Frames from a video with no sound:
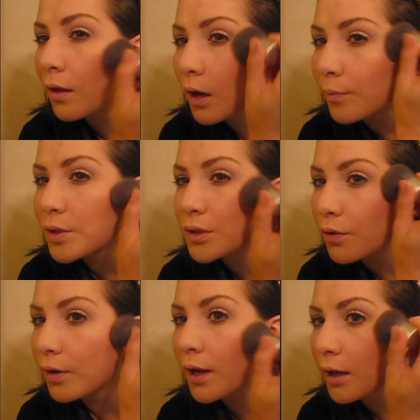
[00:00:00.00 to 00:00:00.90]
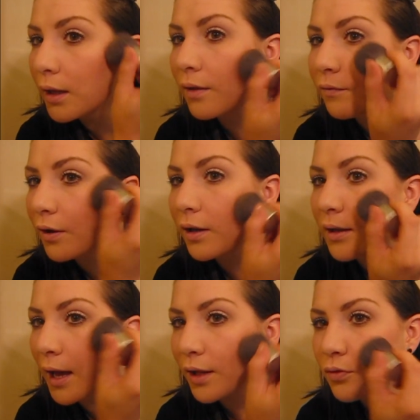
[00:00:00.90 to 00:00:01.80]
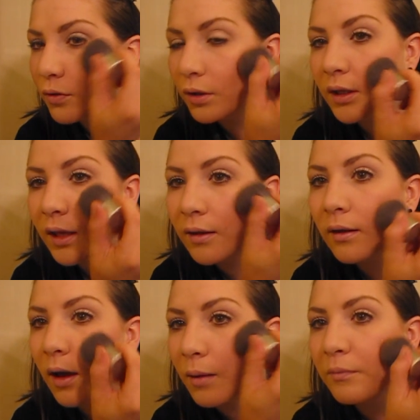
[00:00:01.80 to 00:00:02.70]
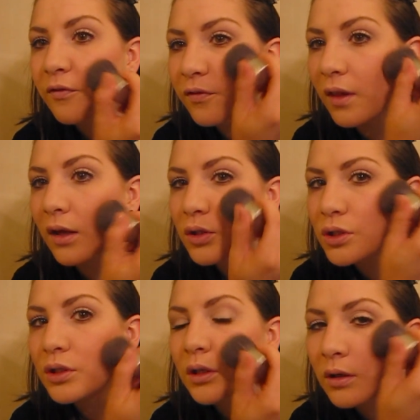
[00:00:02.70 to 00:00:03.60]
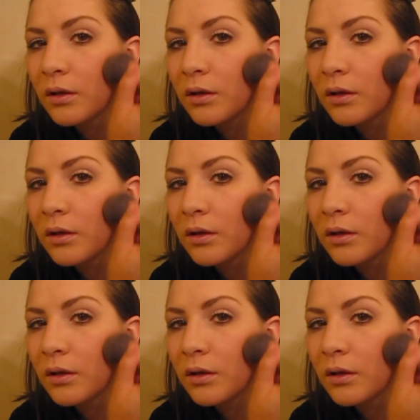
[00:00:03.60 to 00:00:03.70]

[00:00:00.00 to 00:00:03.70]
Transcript: and I'm just creating a very natural looking flush.